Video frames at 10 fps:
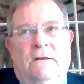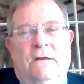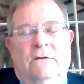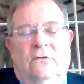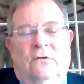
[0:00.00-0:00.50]

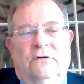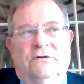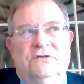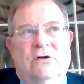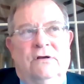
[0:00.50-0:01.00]
And Laura
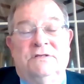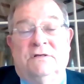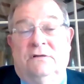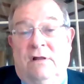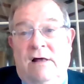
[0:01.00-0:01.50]
has taught us
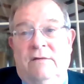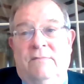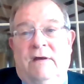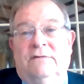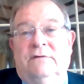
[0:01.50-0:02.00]
a lot
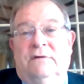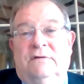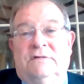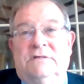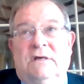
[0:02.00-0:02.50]
about
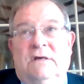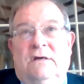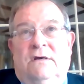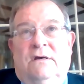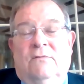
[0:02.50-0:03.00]
this.
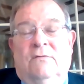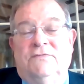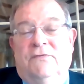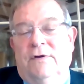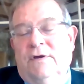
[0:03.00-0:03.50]
And
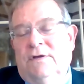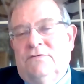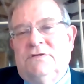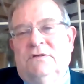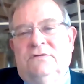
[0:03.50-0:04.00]
what's very
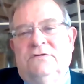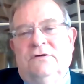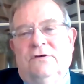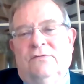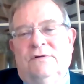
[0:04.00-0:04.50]
interesting
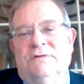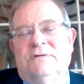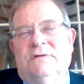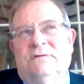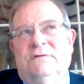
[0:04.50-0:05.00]
too is
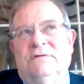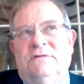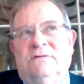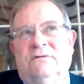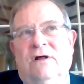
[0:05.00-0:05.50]
that
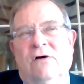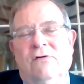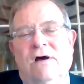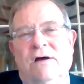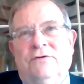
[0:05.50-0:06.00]
this low
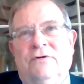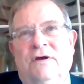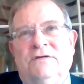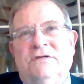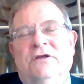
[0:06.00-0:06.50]

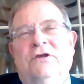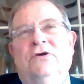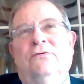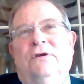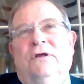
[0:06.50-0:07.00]
contrast
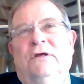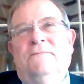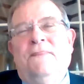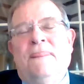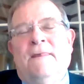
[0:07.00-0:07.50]

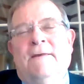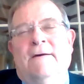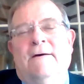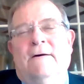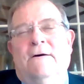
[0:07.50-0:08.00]
acuity
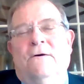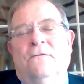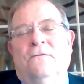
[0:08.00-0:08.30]
uh,